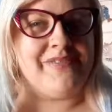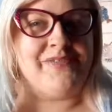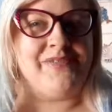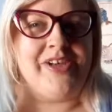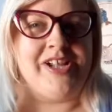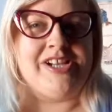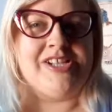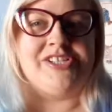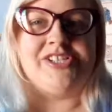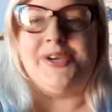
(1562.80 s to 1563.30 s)

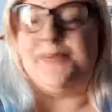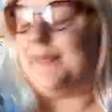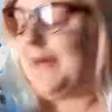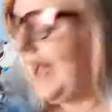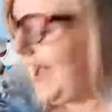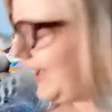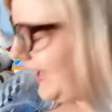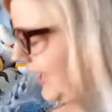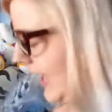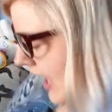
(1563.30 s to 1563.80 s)
furniture
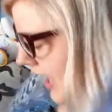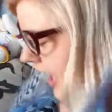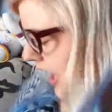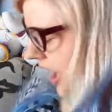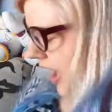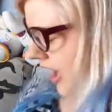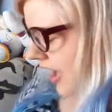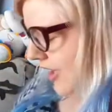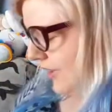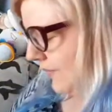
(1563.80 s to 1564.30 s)
back.
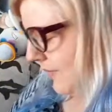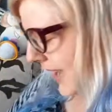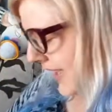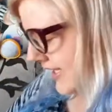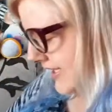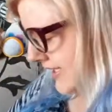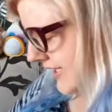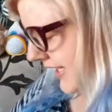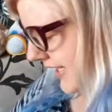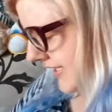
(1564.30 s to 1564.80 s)
Oh,
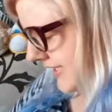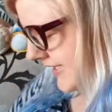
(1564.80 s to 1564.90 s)
actually,